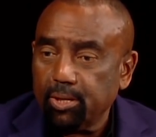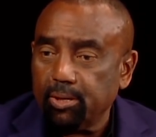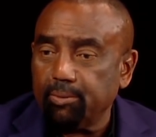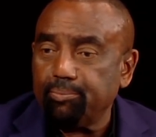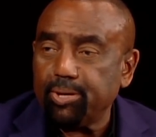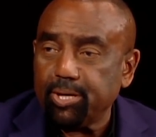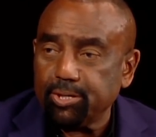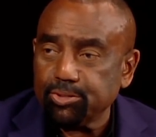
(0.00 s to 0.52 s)

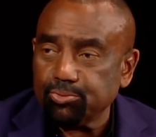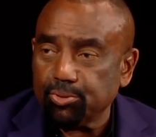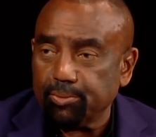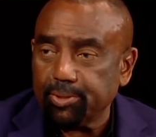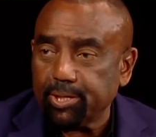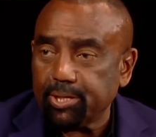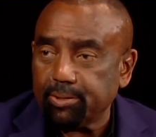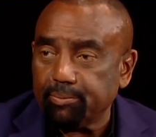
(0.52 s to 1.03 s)
and pay this
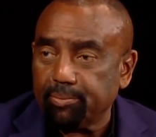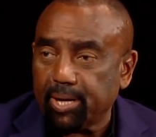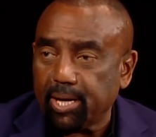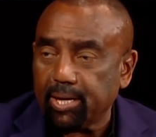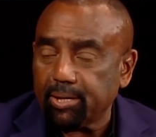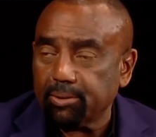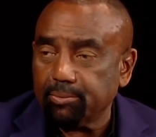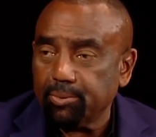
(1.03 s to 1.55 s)
woman at the
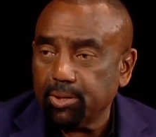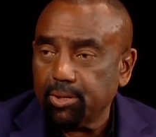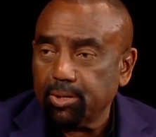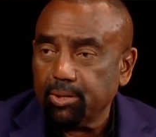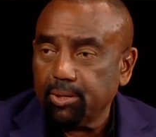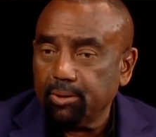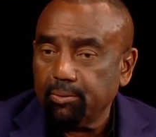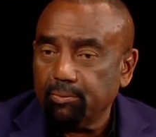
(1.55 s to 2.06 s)
bottom
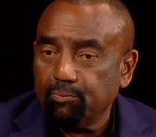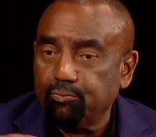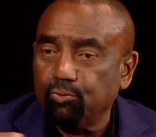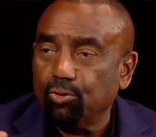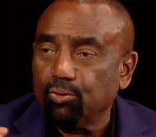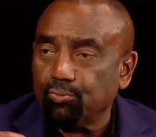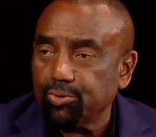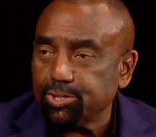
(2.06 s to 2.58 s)

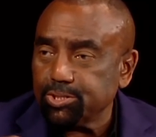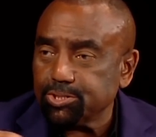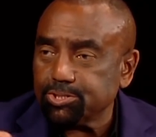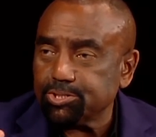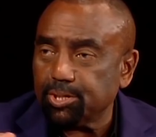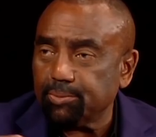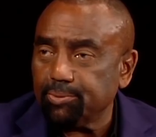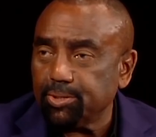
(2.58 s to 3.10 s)
for a reason,
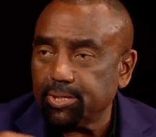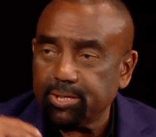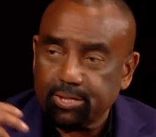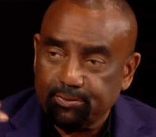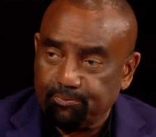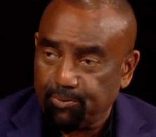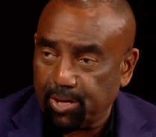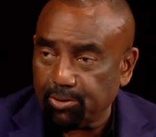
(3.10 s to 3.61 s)
something that
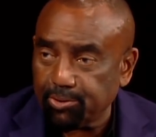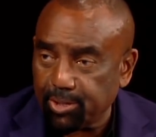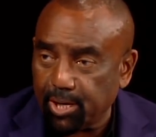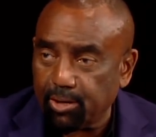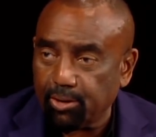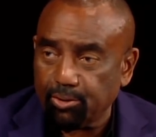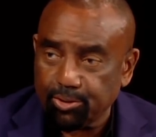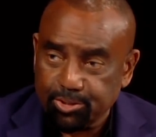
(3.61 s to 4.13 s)
they found
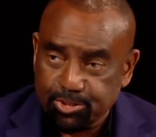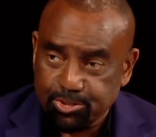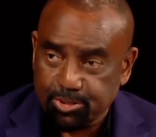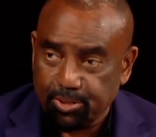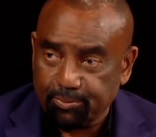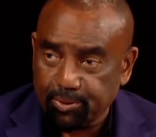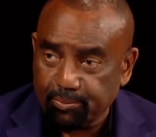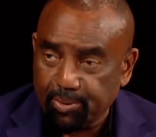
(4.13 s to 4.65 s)
out or
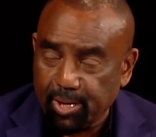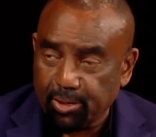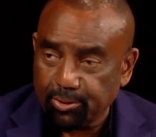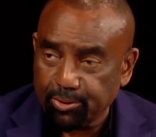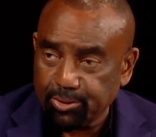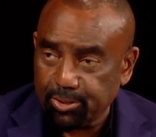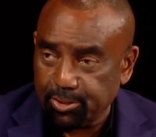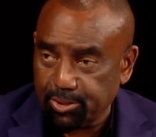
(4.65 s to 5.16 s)
discovered
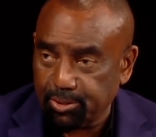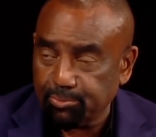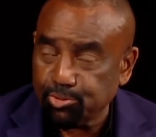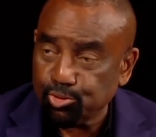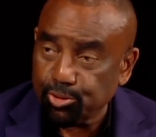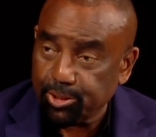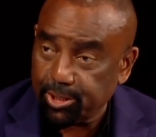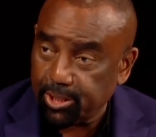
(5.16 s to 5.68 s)
about them
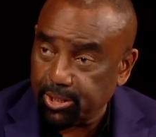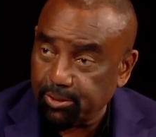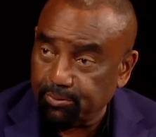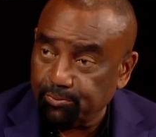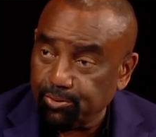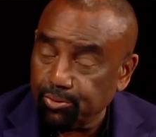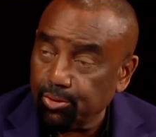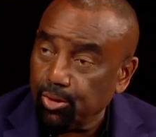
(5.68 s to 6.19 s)
during the
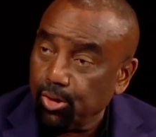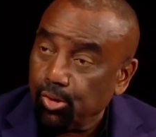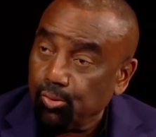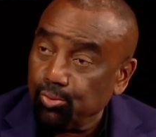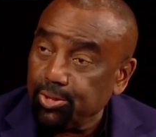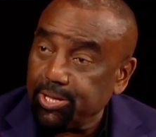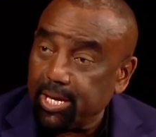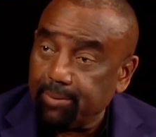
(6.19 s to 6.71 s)
interview.
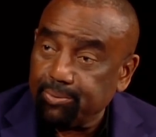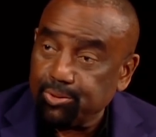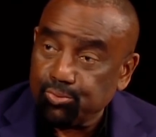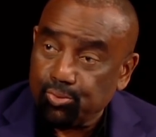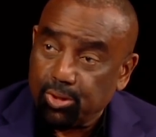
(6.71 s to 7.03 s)
Would that be